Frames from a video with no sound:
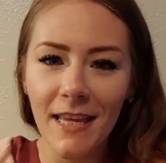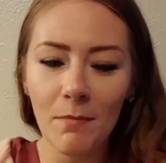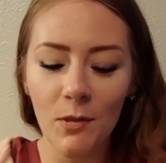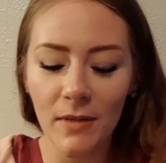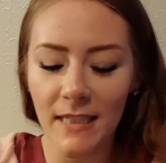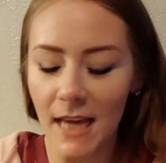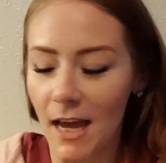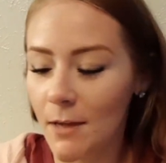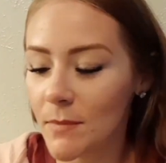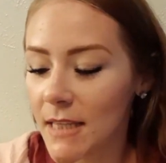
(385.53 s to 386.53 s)
between
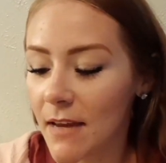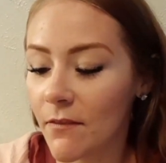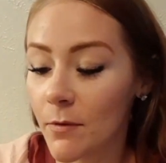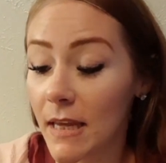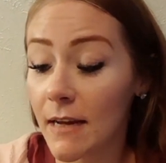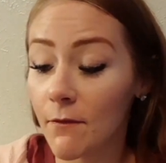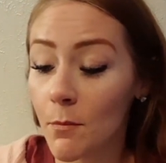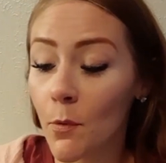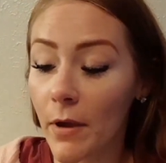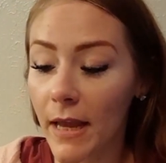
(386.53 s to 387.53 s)
times, like from getting
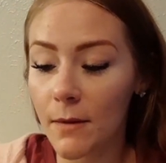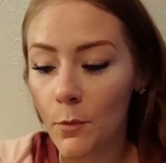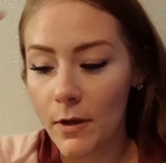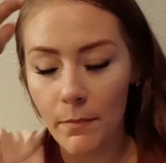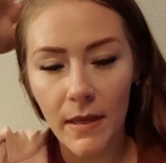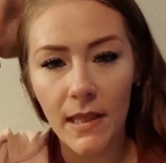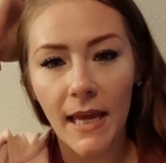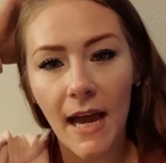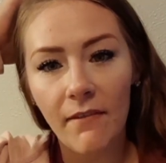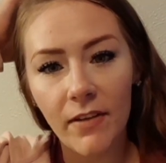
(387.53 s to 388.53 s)
from point A to point B,
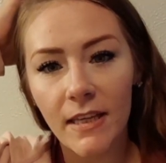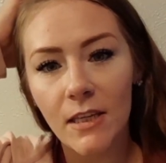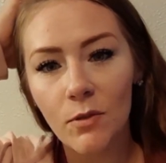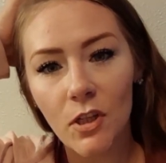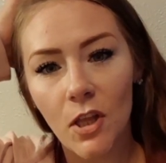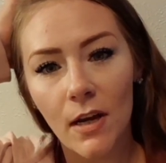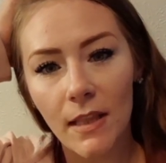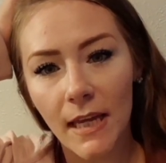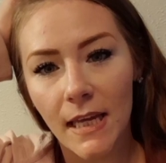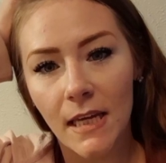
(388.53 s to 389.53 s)
like I feel like there was a lot of
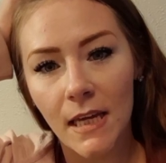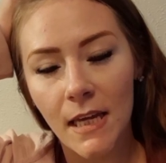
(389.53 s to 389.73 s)
like